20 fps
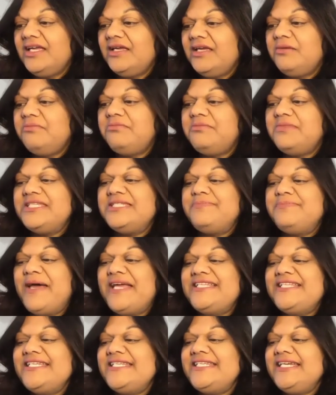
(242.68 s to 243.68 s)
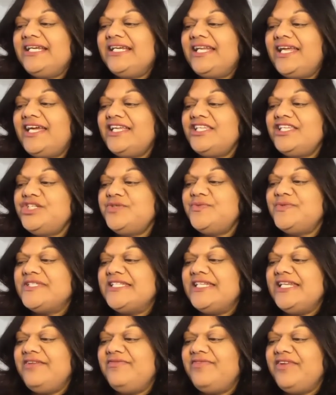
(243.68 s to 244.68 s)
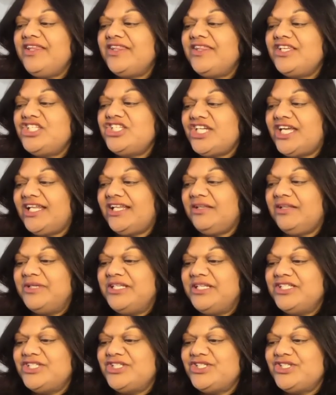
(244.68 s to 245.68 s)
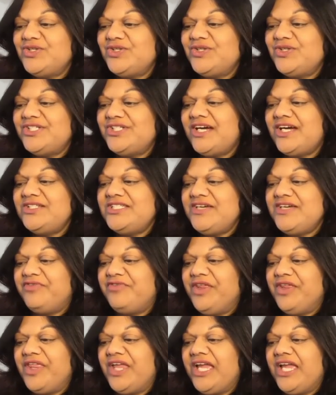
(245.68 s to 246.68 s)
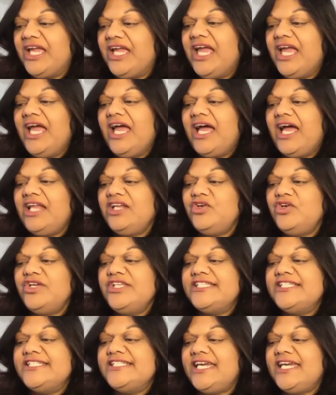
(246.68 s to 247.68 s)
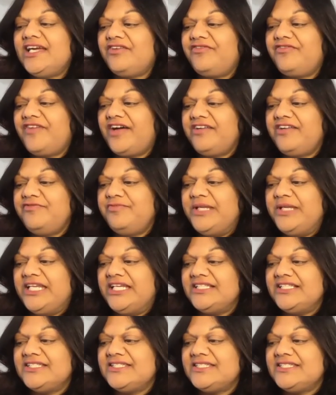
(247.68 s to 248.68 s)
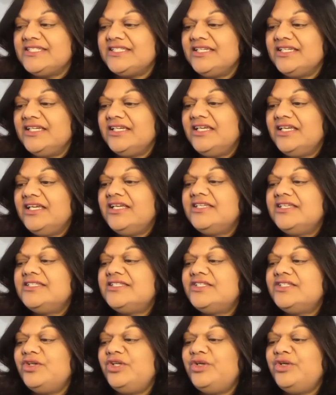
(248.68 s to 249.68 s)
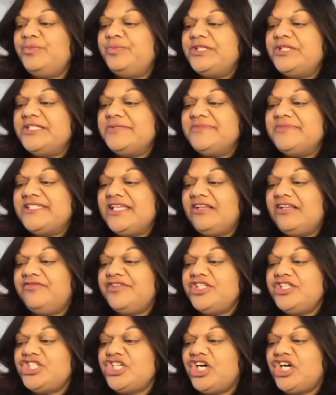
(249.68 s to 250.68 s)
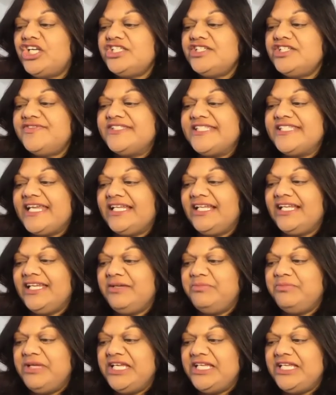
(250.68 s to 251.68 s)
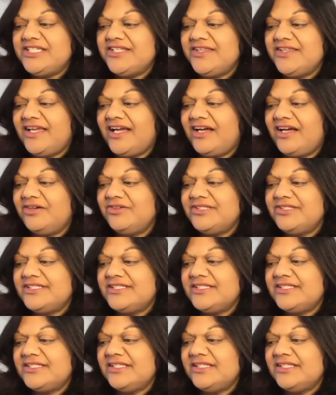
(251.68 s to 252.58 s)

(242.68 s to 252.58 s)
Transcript: Miss Betty declared she was leaving the gentleman to sort out everything and going to take her five minutes. Solo put himself in charge of settling me into the house.